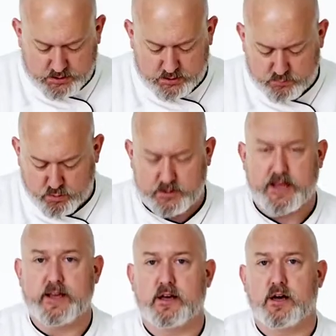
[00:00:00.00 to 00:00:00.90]
a little more
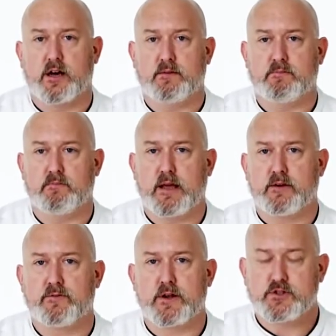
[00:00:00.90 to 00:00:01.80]
like
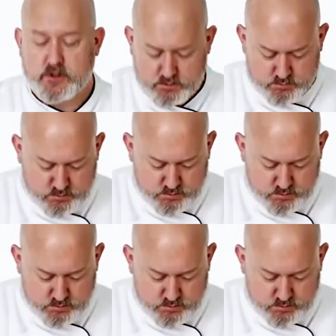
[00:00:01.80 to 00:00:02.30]
air freshener